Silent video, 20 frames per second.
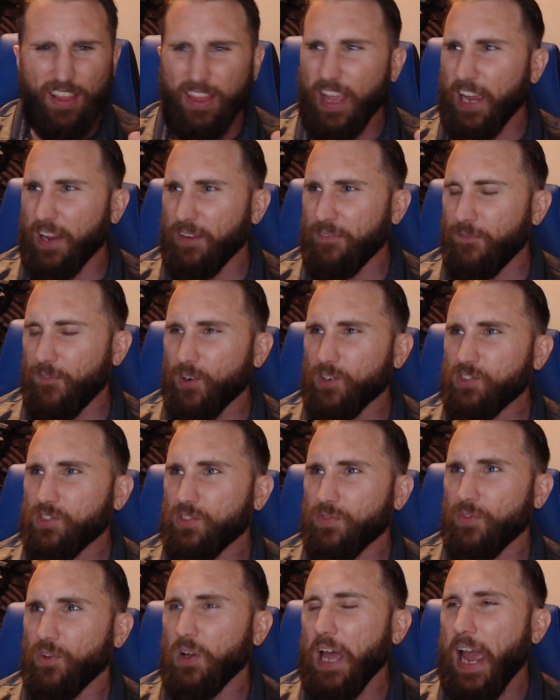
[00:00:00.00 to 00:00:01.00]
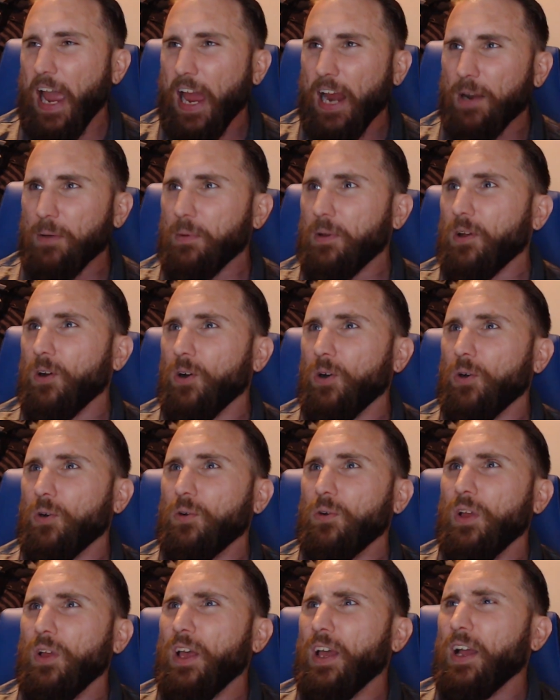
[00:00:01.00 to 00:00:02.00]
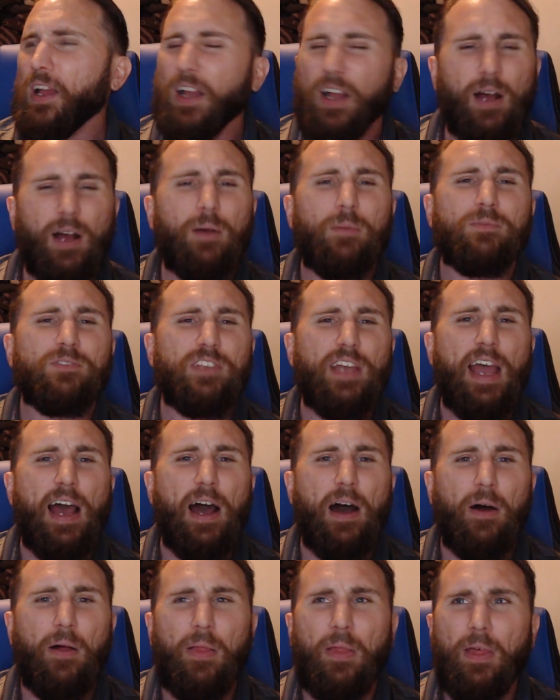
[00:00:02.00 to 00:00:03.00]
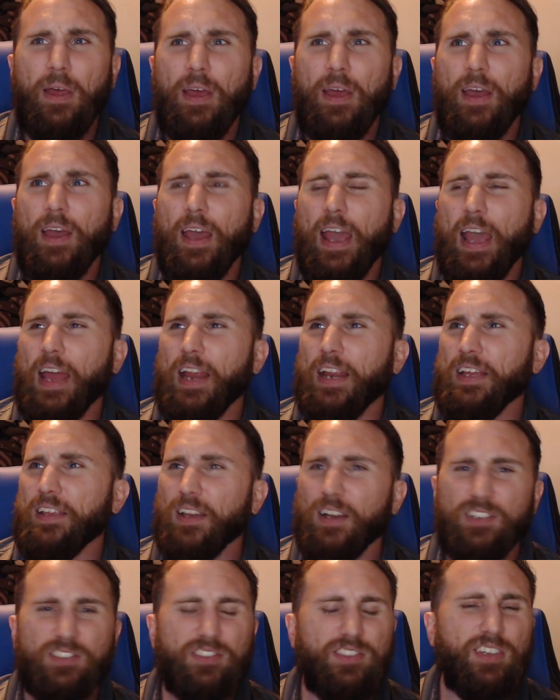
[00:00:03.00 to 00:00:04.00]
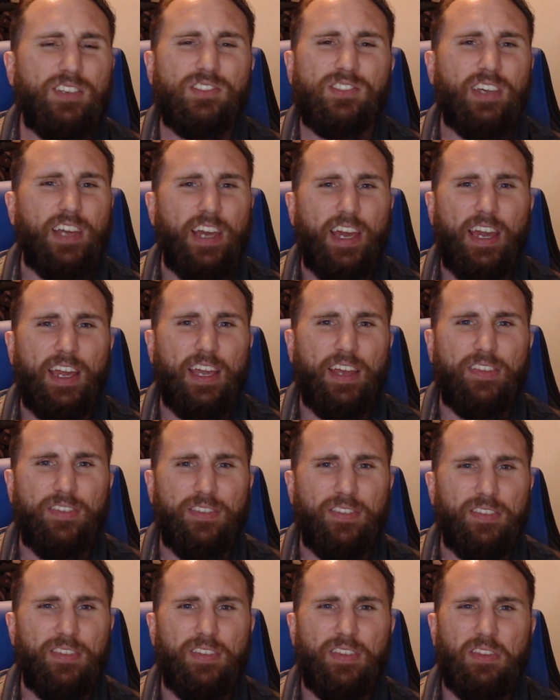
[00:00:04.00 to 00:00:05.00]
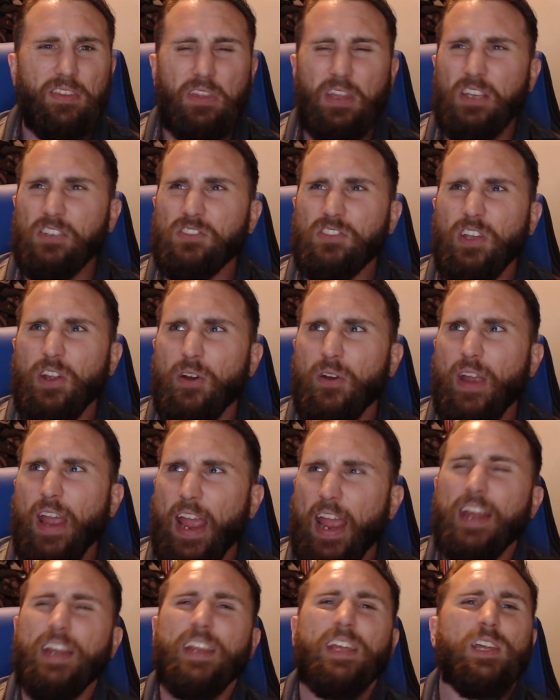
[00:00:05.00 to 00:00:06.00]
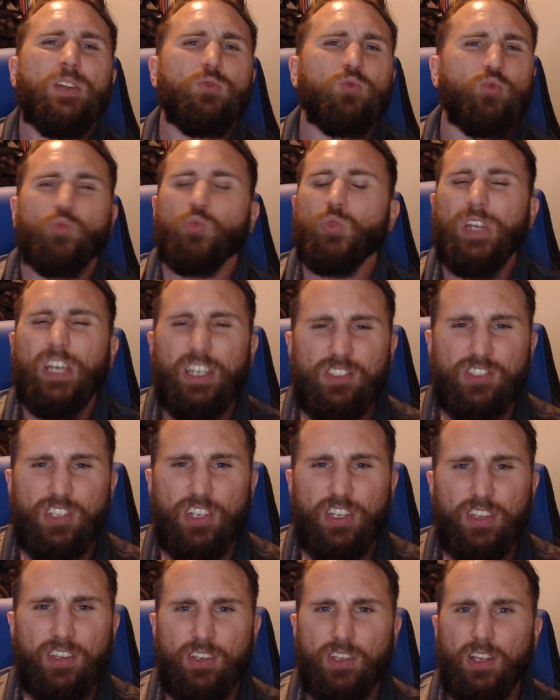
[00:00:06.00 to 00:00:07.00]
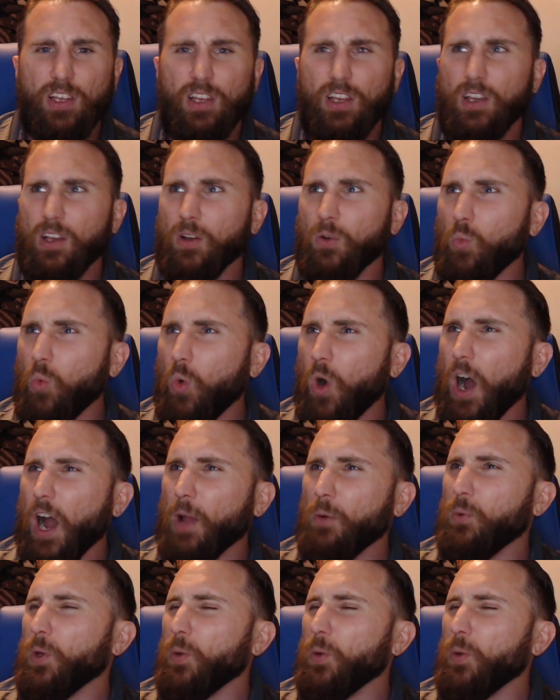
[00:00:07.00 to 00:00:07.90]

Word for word: Like first of all, Adam Cole comes out and he does this kick and is there any reason why we